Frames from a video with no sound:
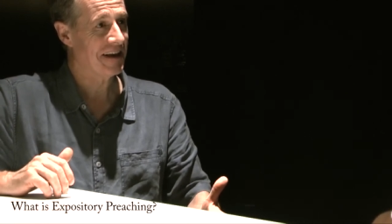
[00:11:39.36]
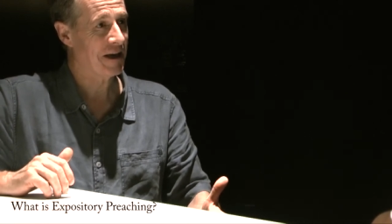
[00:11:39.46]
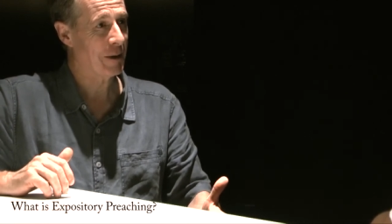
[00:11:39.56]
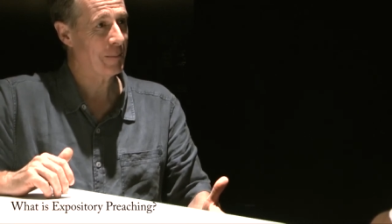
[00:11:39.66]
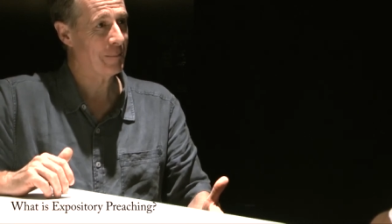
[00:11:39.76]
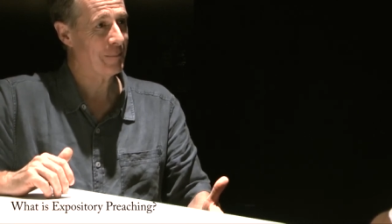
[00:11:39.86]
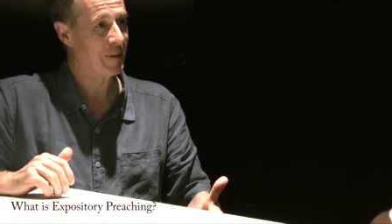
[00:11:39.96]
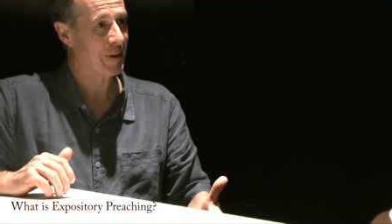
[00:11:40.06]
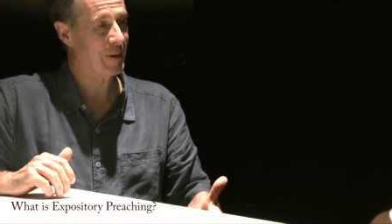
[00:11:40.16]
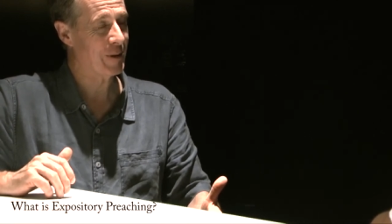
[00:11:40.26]

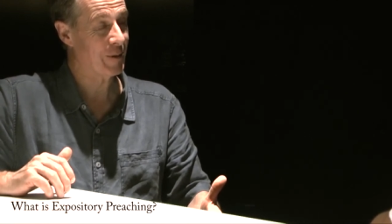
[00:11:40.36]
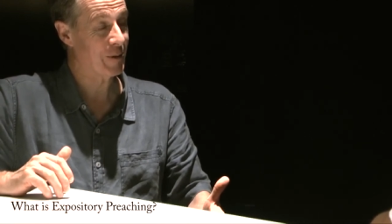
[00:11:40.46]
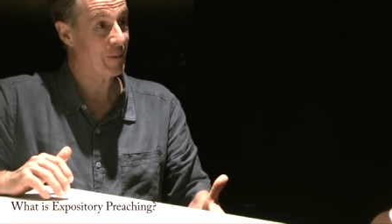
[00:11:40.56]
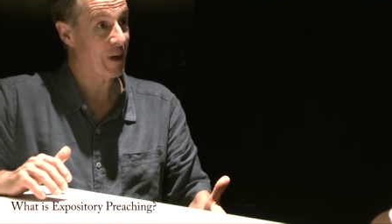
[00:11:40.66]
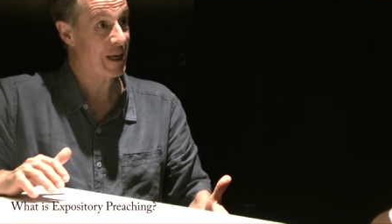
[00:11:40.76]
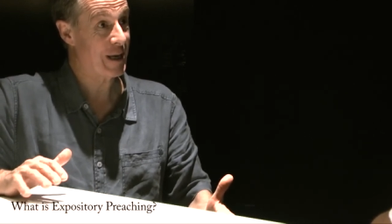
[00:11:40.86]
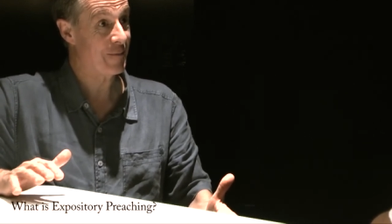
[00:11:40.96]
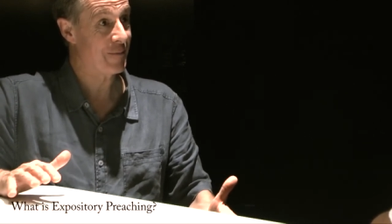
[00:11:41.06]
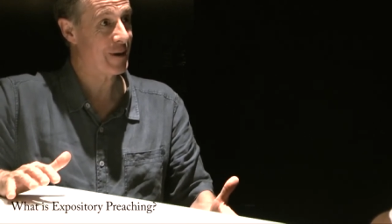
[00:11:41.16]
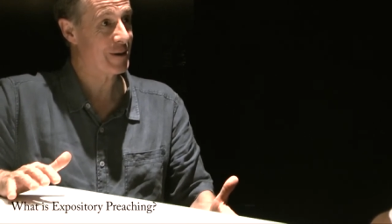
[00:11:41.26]
the way he
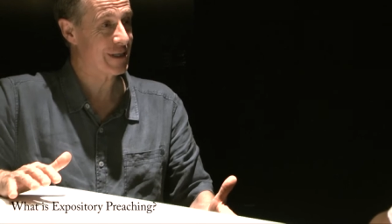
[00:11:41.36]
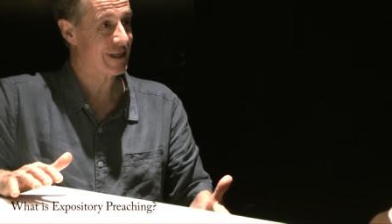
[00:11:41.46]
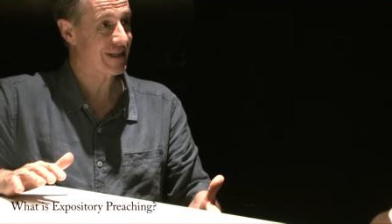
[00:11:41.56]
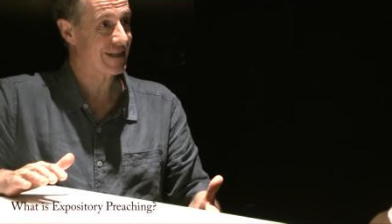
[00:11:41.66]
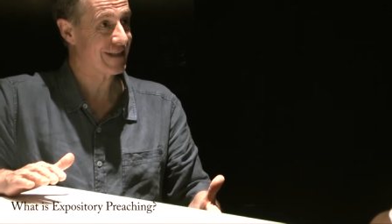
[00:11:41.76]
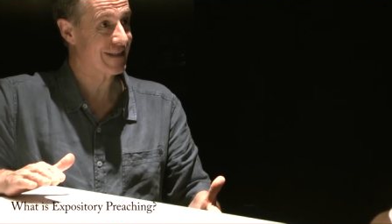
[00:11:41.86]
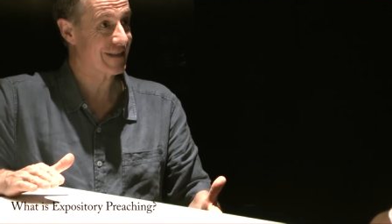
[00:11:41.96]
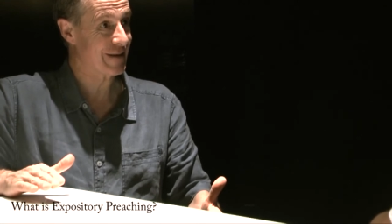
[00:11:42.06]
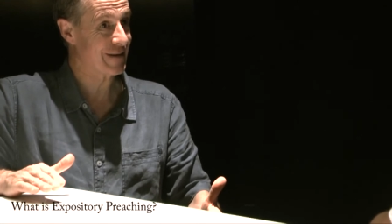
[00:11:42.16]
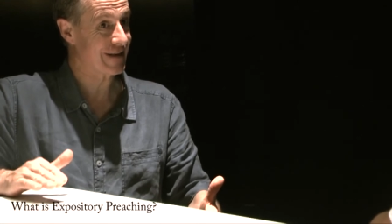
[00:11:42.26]
wrote it
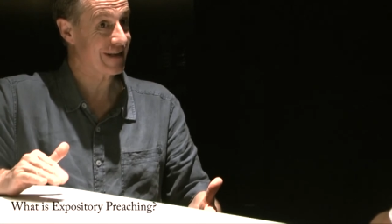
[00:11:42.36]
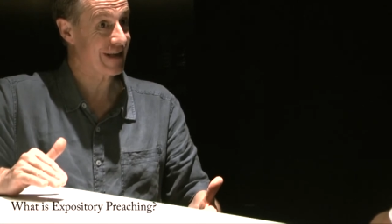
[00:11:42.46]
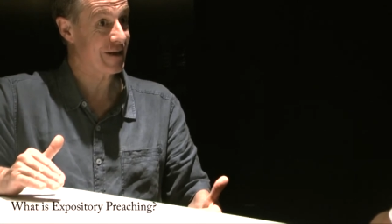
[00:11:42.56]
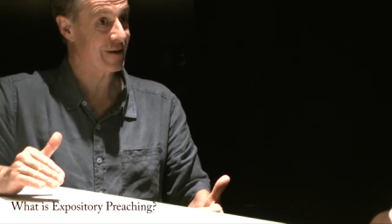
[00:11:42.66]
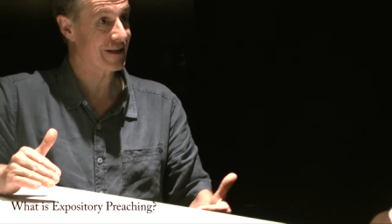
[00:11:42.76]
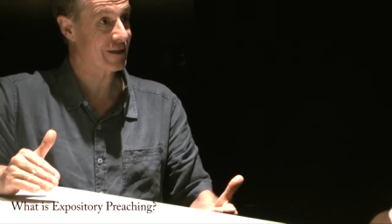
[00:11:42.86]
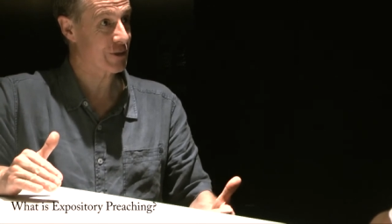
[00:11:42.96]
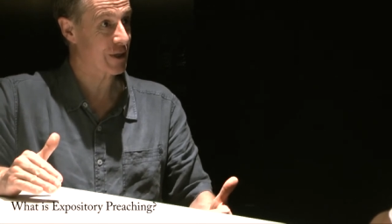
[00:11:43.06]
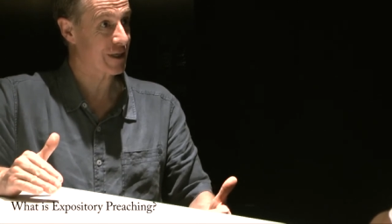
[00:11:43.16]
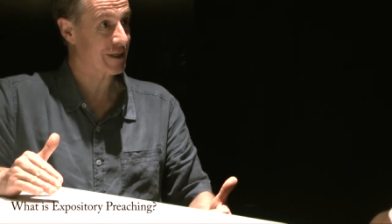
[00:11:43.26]
so that he could
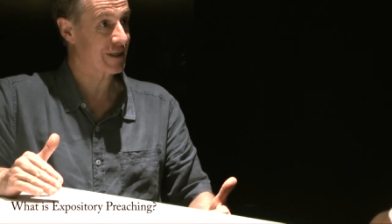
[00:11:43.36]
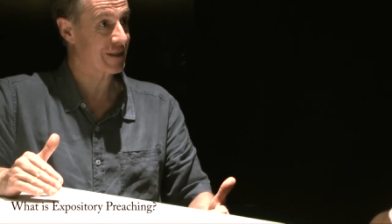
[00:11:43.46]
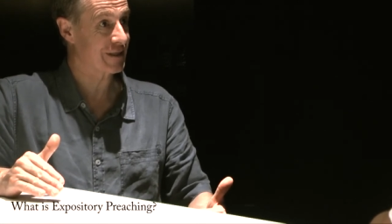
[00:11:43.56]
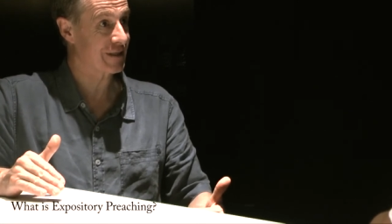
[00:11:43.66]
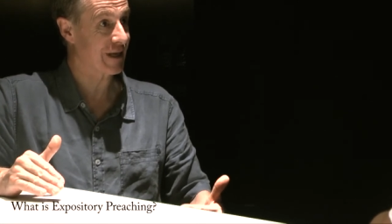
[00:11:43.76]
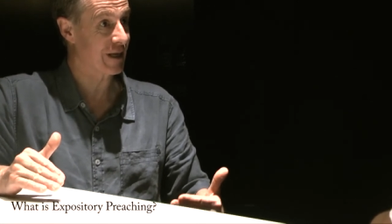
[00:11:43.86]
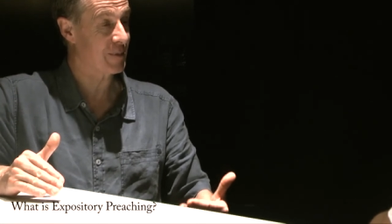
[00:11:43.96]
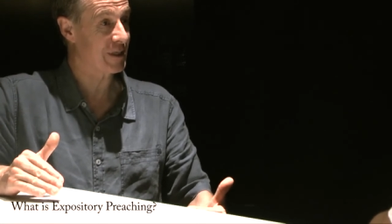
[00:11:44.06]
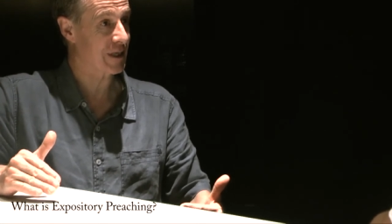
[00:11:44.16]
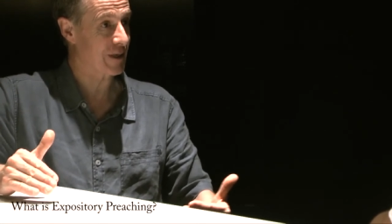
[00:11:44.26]
instruct us in a
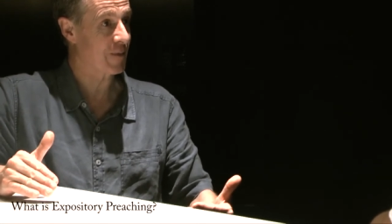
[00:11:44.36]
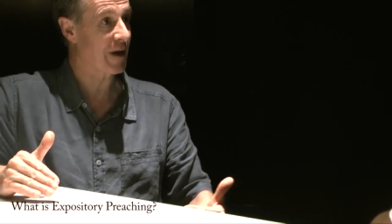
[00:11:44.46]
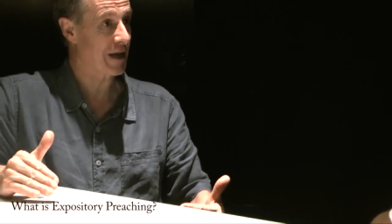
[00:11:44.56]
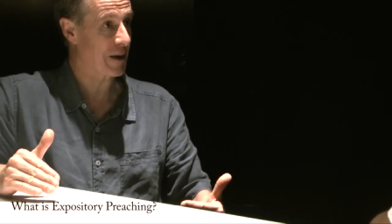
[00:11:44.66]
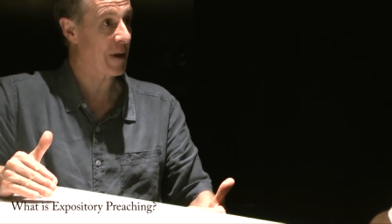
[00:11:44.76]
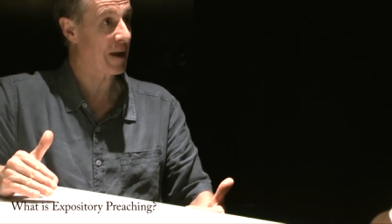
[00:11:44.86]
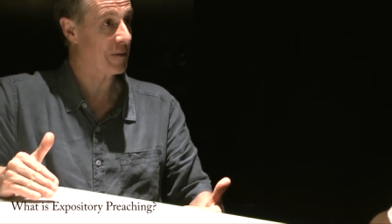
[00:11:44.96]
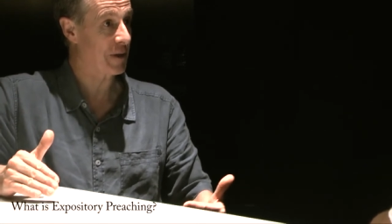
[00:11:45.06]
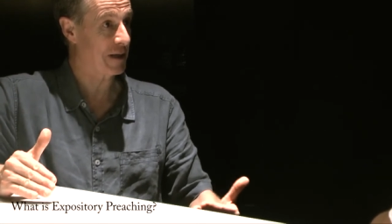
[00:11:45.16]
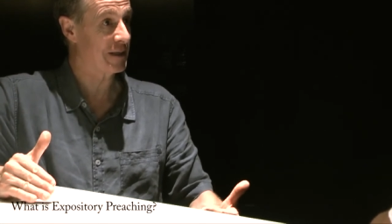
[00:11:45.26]
particular way
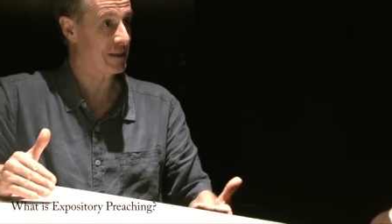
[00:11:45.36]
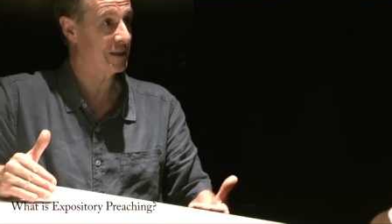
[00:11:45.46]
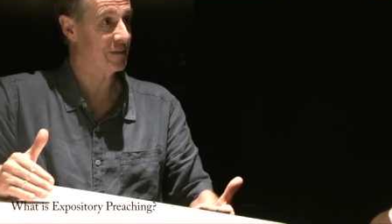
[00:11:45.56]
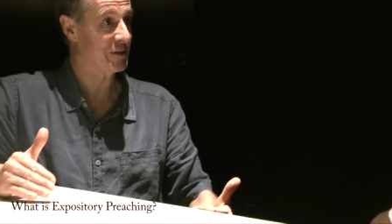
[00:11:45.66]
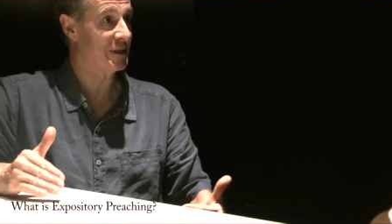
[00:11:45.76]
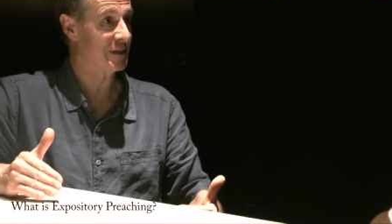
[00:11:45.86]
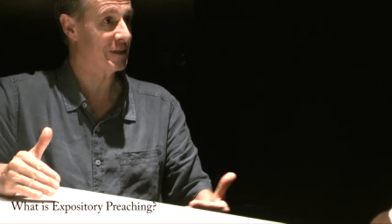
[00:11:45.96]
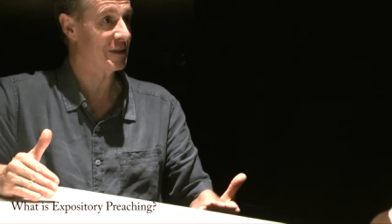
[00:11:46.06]
about the identity of Jesus?